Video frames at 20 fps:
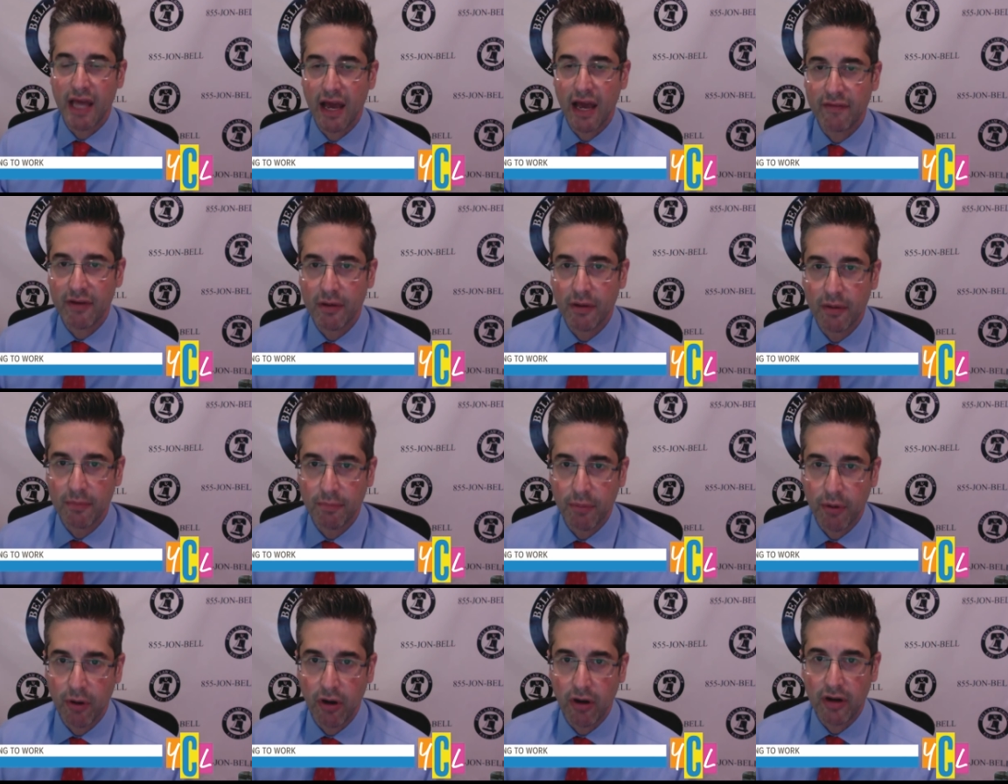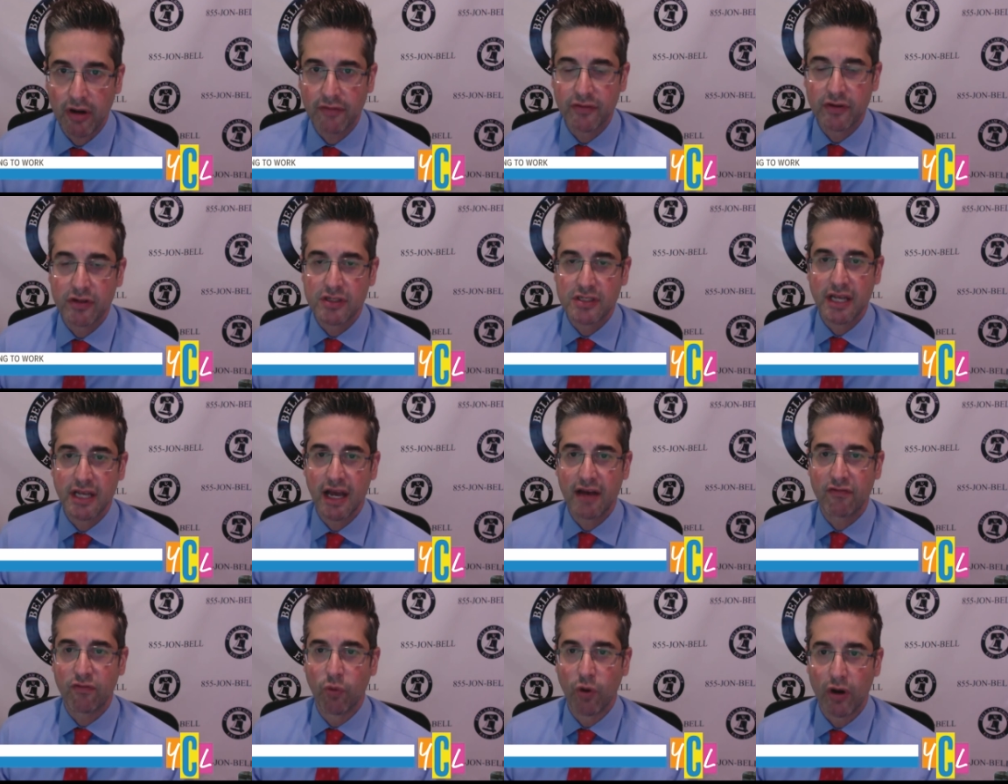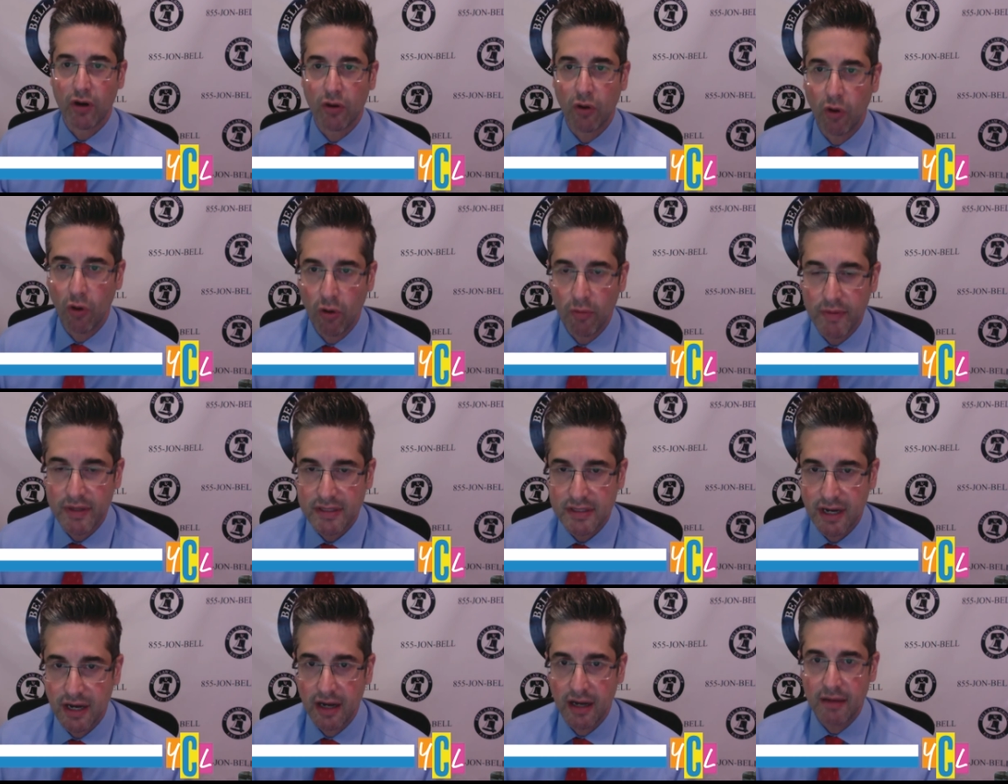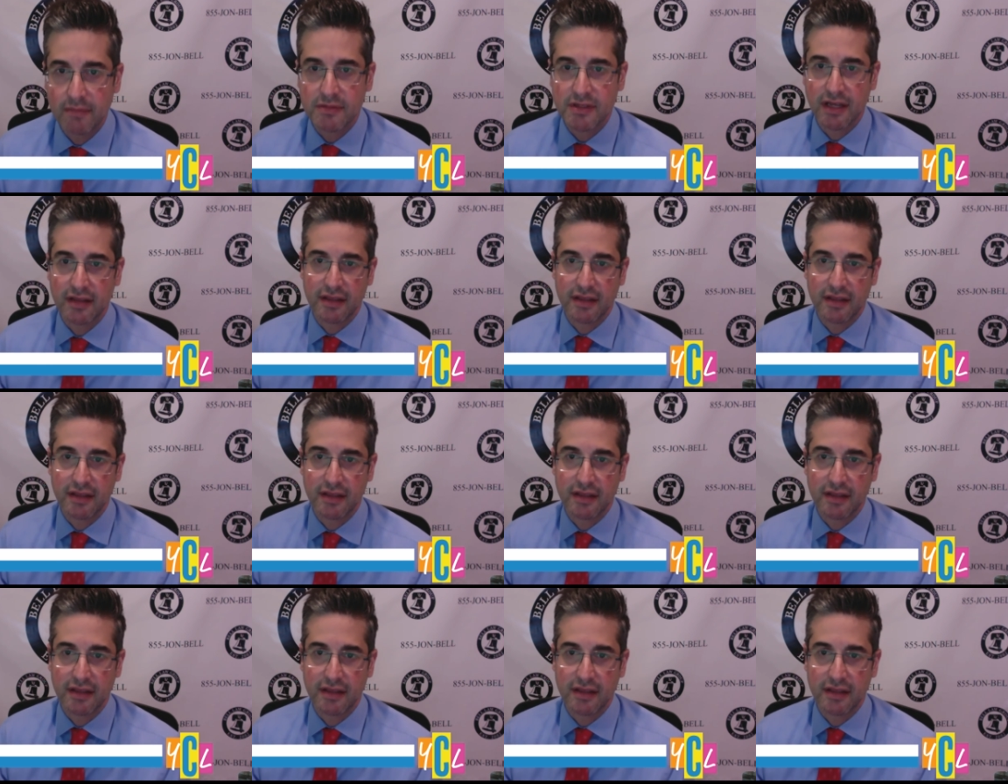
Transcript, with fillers: having part of your staff work home at times,